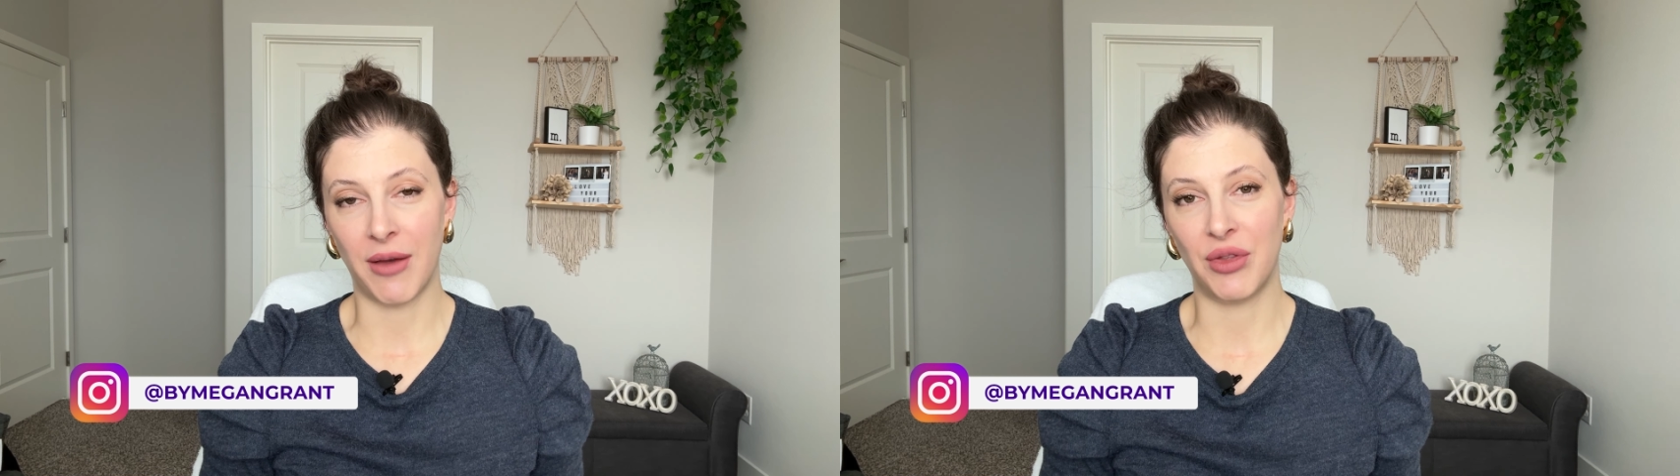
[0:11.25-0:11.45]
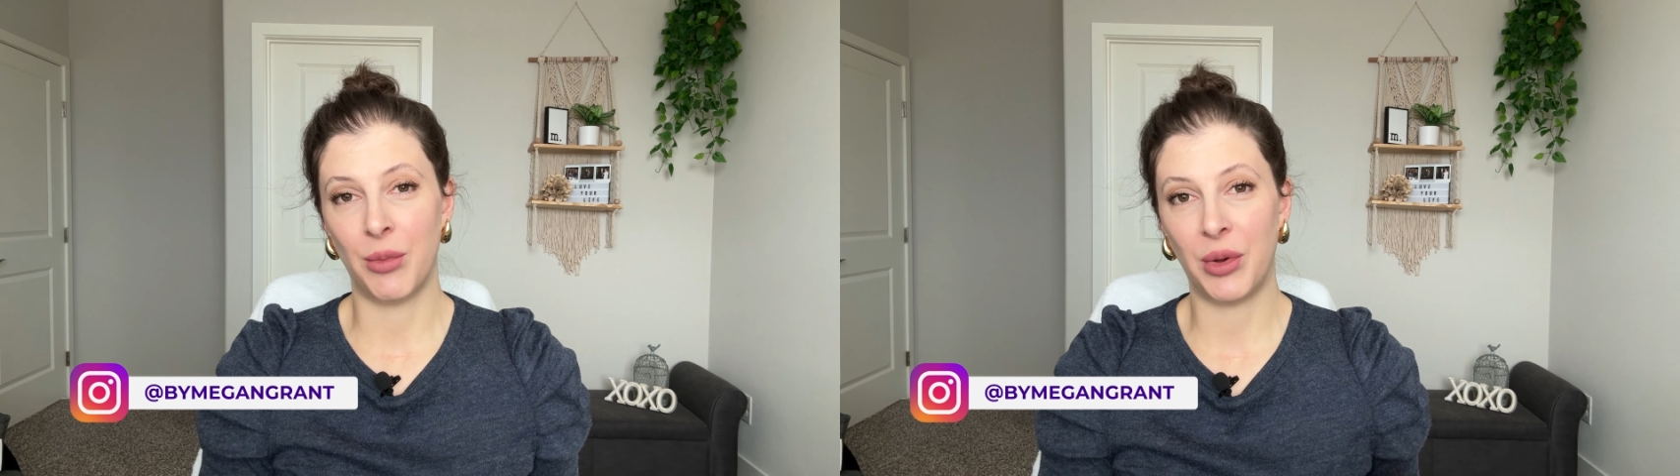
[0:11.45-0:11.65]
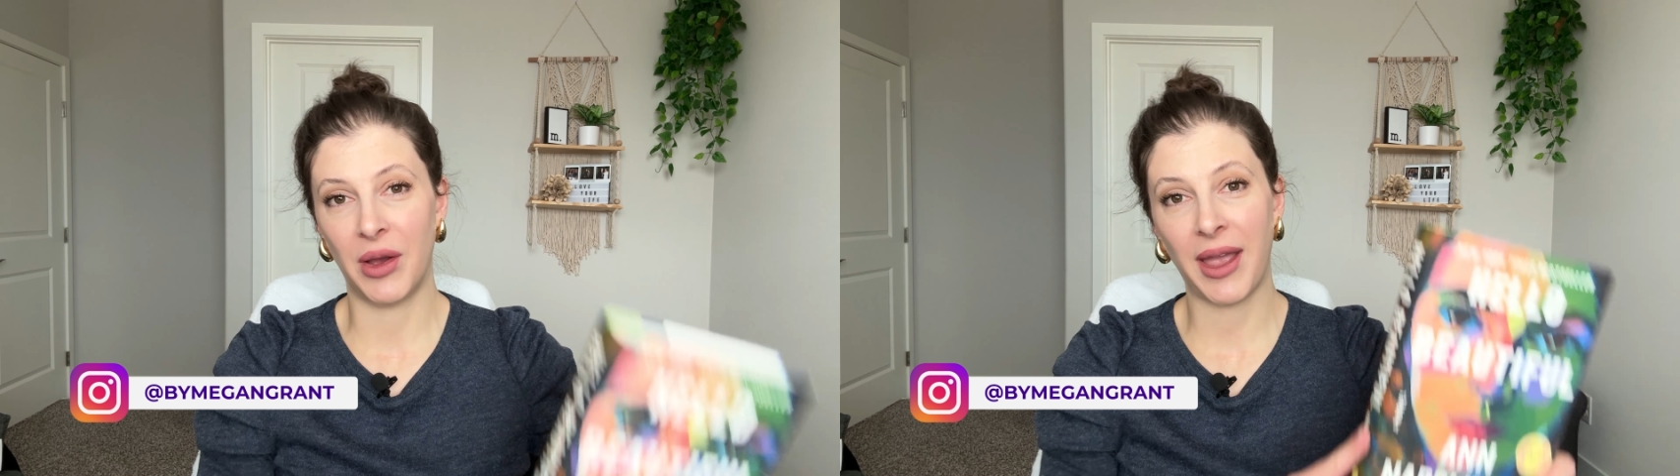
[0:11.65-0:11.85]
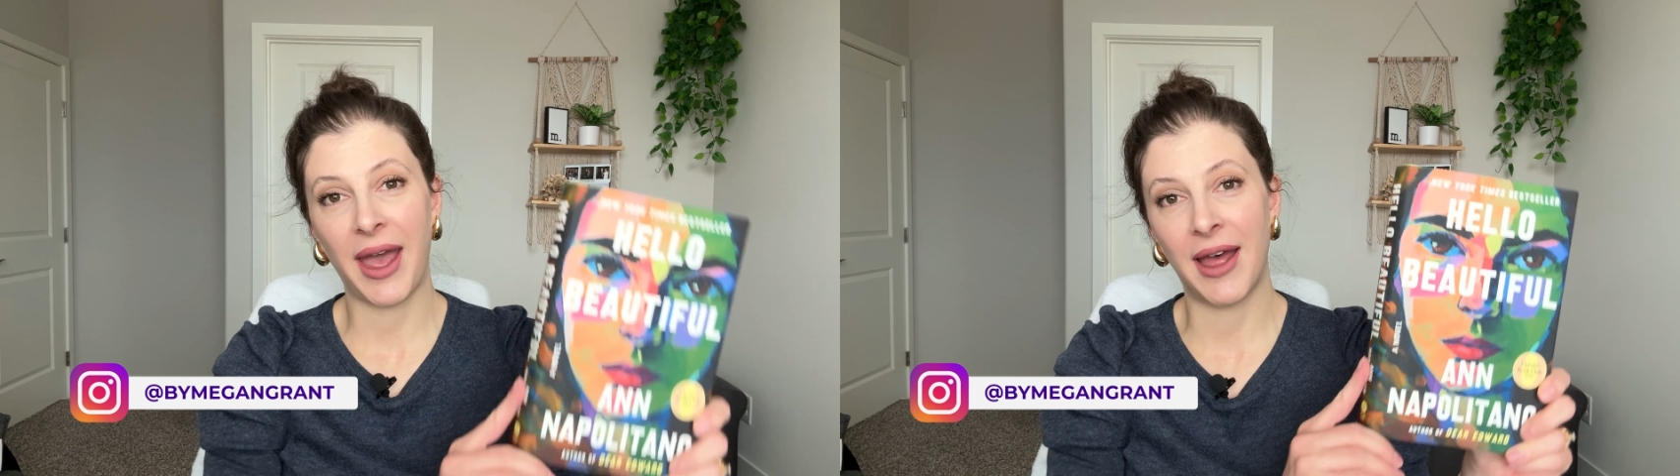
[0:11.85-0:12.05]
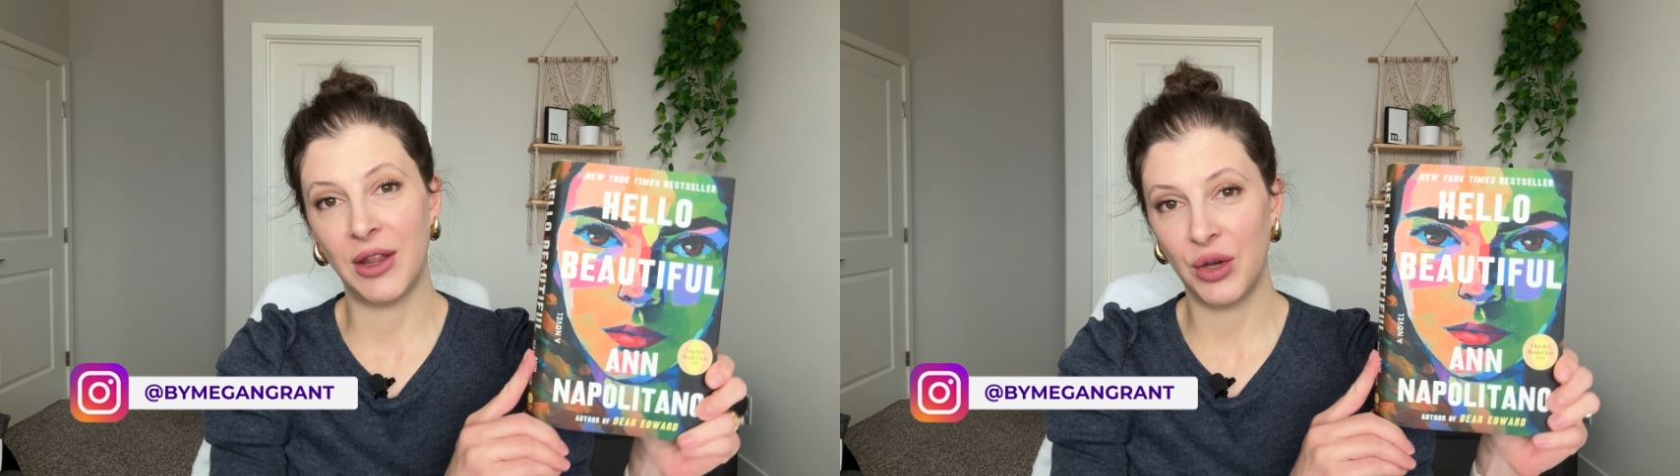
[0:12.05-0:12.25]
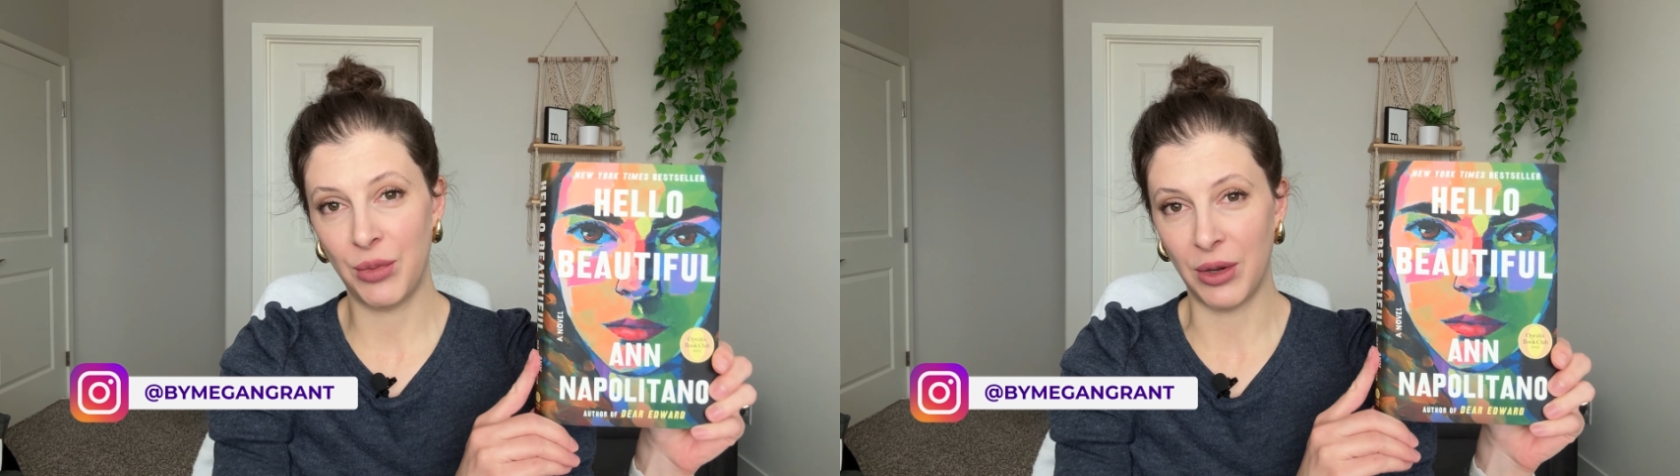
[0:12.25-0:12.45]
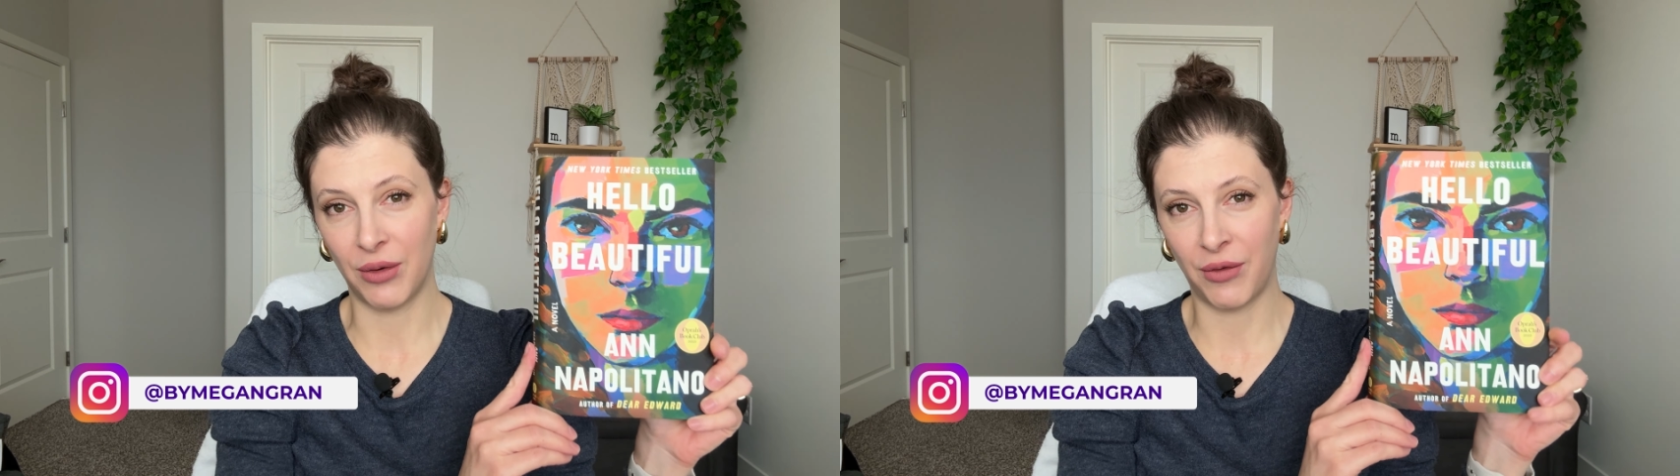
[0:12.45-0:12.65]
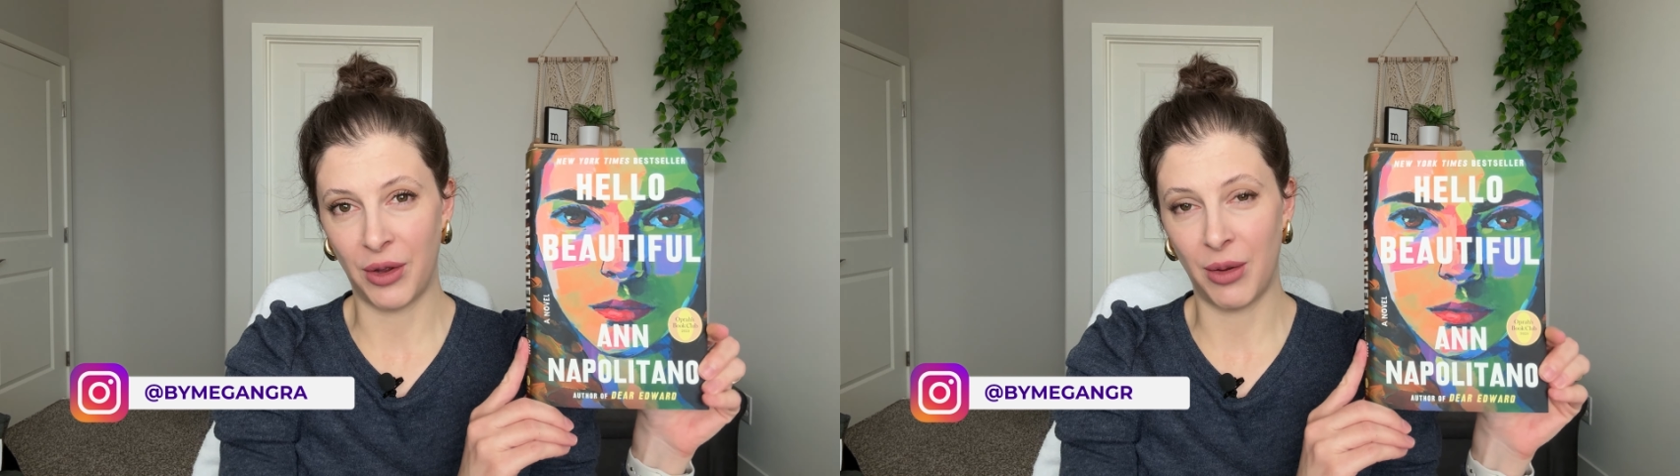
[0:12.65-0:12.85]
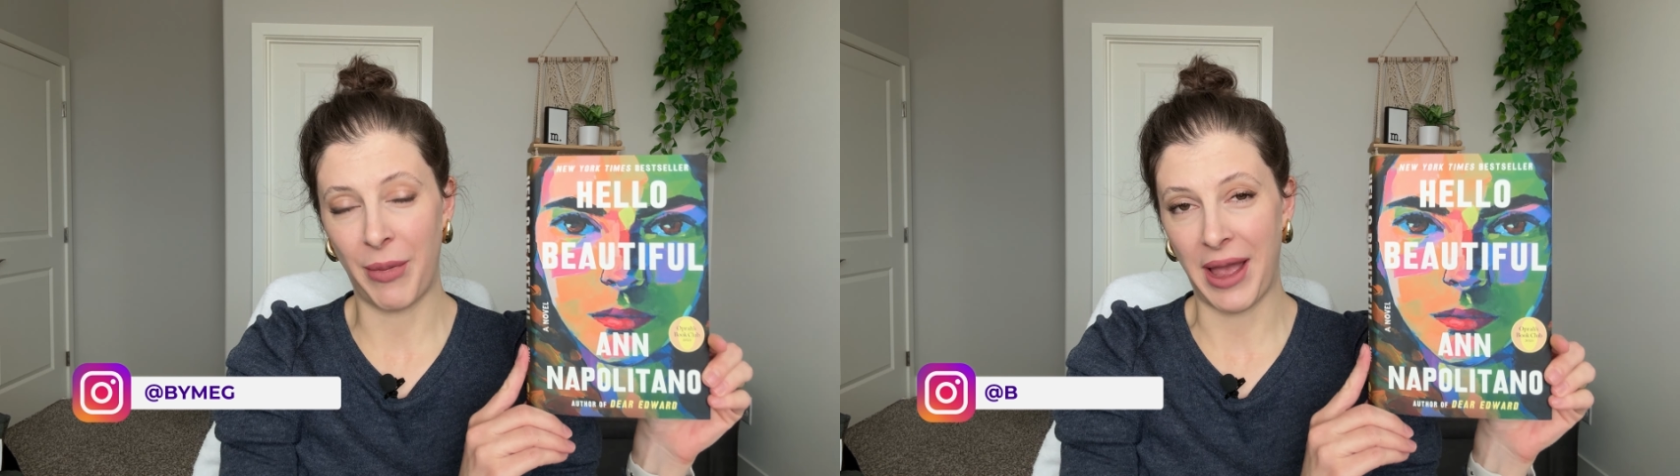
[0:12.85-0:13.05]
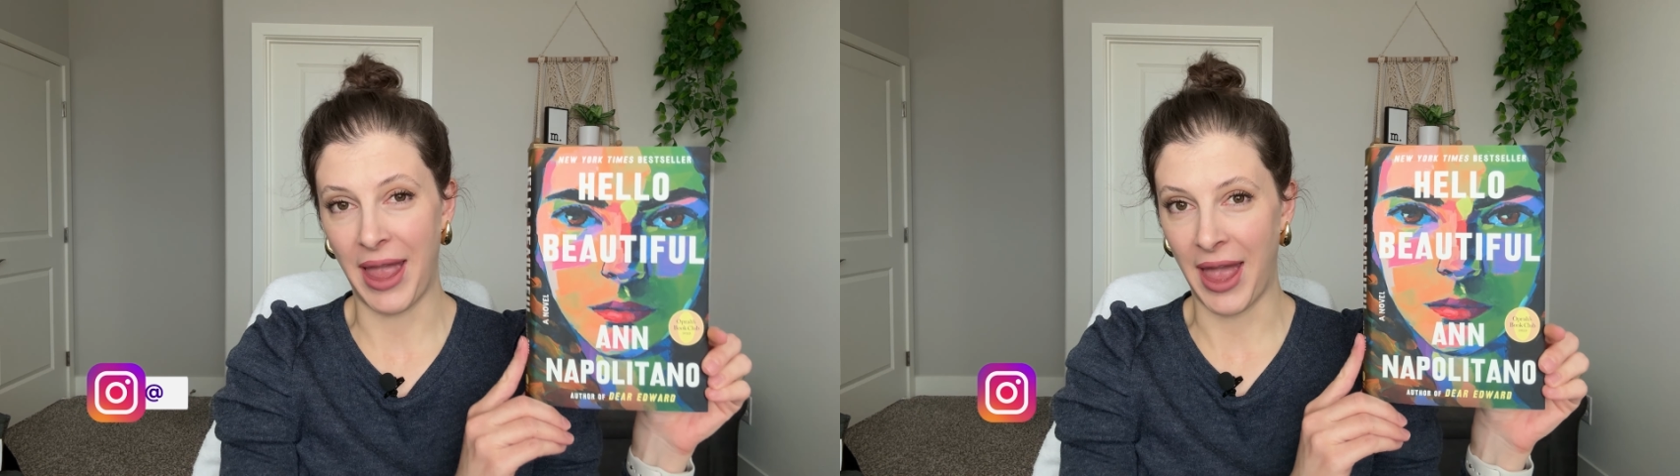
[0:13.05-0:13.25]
of the book Hello Beautiful by